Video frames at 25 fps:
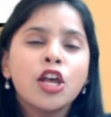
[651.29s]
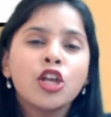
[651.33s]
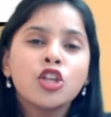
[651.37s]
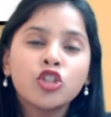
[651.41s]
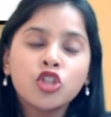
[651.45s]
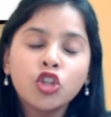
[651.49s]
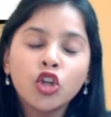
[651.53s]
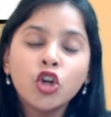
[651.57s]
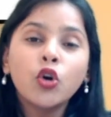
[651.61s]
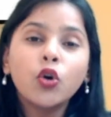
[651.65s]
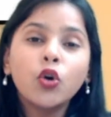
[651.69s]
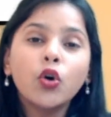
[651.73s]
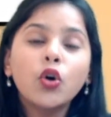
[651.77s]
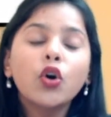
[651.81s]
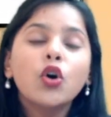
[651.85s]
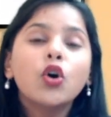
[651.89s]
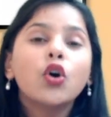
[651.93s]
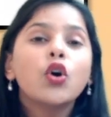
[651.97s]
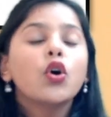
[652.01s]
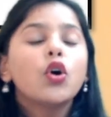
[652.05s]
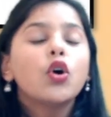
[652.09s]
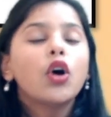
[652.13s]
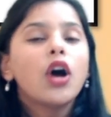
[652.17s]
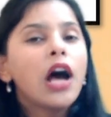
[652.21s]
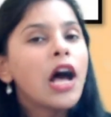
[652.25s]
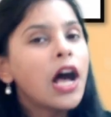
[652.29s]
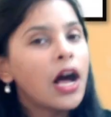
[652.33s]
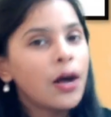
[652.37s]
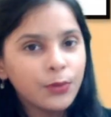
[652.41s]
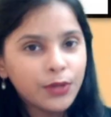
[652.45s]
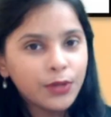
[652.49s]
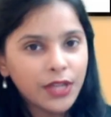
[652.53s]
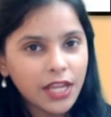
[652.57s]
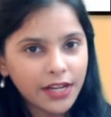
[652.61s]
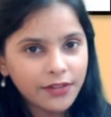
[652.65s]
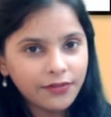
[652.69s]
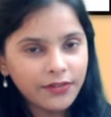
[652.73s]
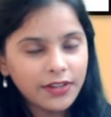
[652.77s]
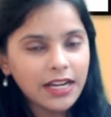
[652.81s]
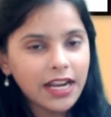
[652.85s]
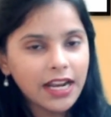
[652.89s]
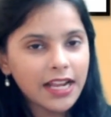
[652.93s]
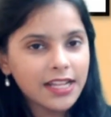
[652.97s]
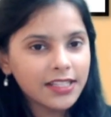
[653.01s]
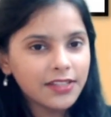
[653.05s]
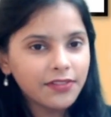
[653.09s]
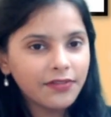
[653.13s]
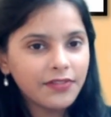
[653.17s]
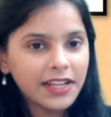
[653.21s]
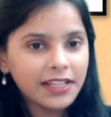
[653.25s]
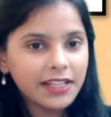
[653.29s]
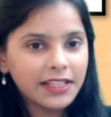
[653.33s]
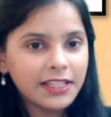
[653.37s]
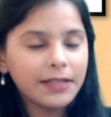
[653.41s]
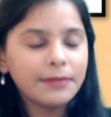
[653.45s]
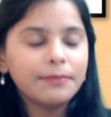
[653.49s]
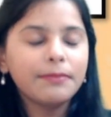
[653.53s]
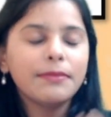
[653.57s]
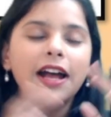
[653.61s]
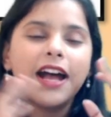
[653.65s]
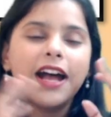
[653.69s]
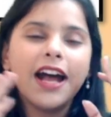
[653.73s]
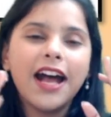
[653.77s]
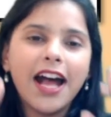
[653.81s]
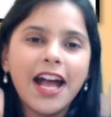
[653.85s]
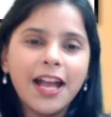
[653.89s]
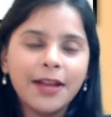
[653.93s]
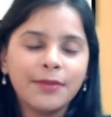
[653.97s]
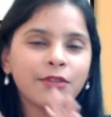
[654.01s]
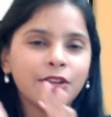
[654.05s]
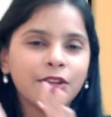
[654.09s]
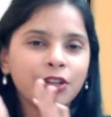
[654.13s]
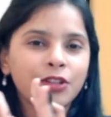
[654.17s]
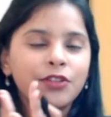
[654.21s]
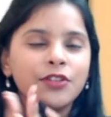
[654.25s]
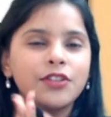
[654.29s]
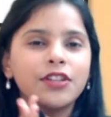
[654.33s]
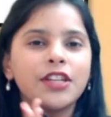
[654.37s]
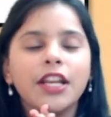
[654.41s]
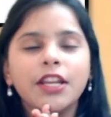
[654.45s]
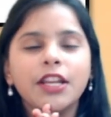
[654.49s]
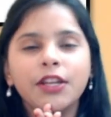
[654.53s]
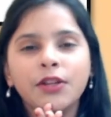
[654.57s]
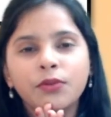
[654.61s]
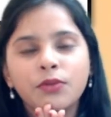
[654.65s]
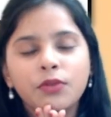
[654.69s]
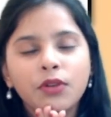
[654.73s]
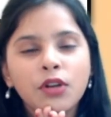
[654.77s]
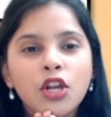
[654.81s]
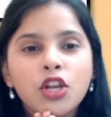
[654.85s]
So how can we classify them? I'm going to tell you.